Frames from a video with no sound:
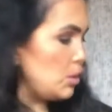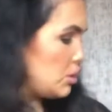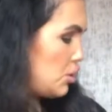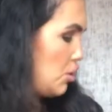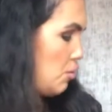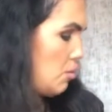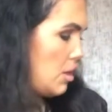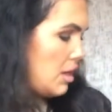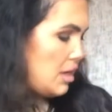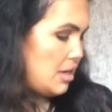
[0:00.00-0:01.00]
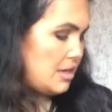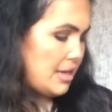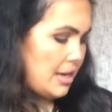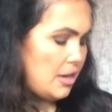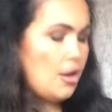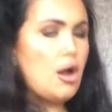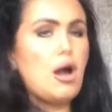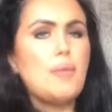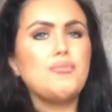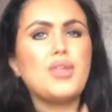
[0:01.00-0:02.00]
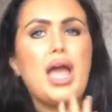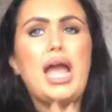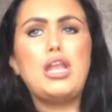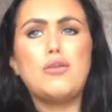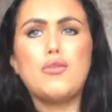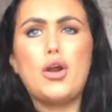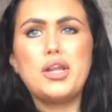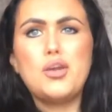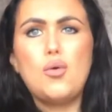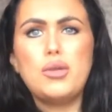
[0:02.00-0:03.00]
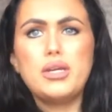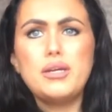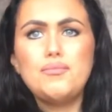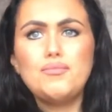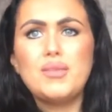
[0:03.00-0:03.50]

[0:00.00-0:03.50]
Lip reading: So yeah, I love Garnier Olia.